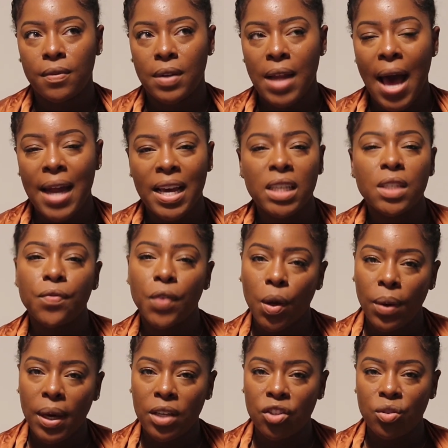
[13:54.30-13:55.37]
not as
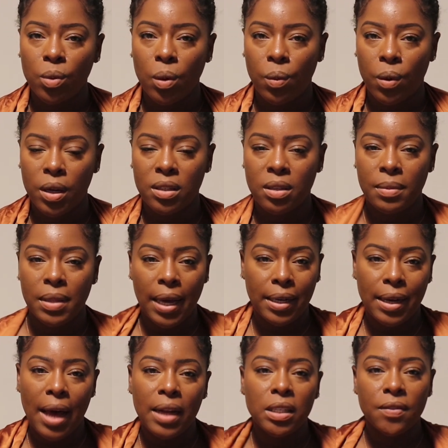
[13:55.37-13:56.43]
flowy as you would want it to be. Like
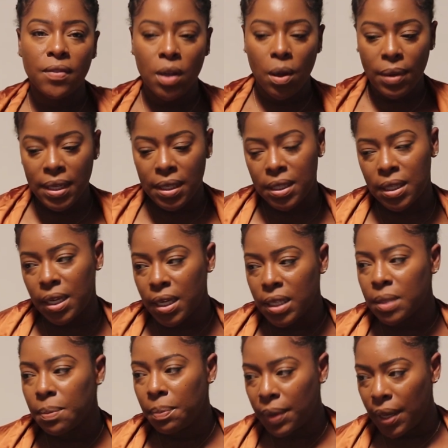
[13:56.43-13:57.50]
not as flowy as
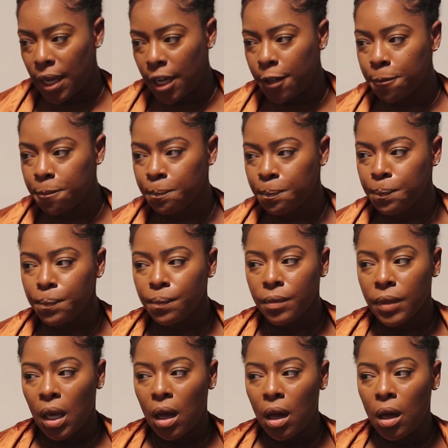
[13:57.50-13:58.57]
this, but
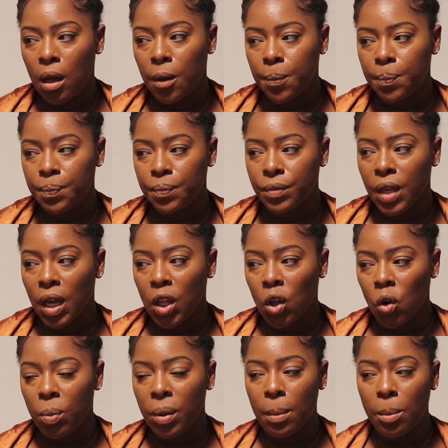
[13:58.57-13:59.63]
a
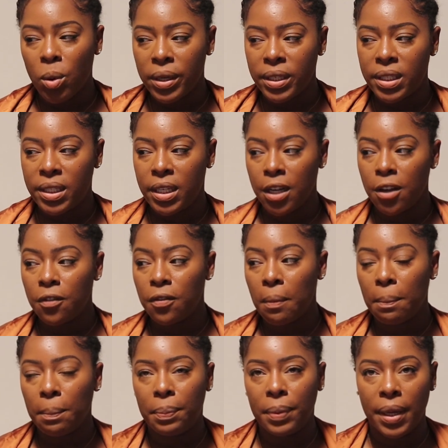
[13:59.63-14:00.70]
little bit more stiff.
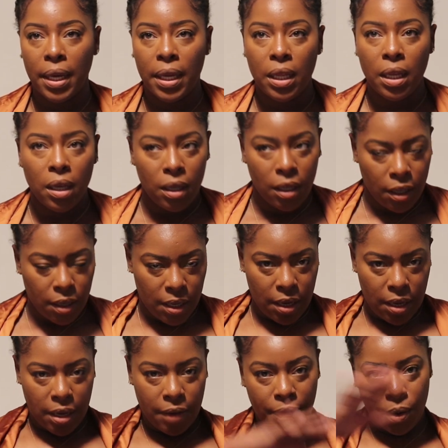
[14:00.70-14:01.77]
But
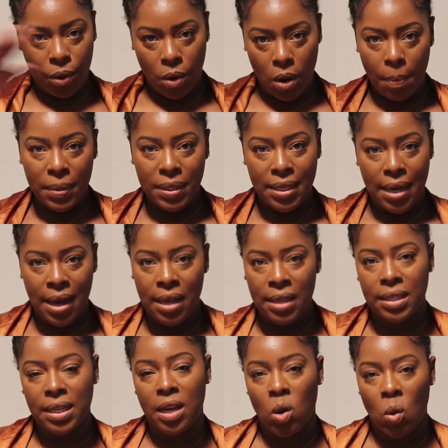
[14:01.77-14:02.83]
if you go up a
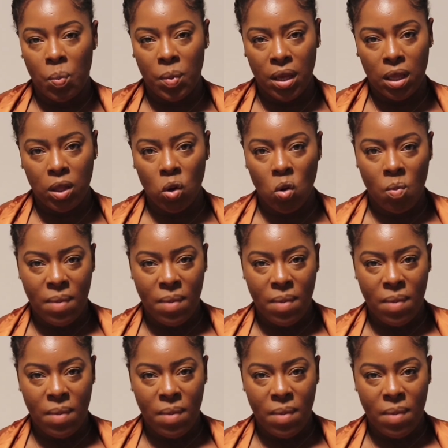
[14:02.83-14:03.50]
size, it'll be a little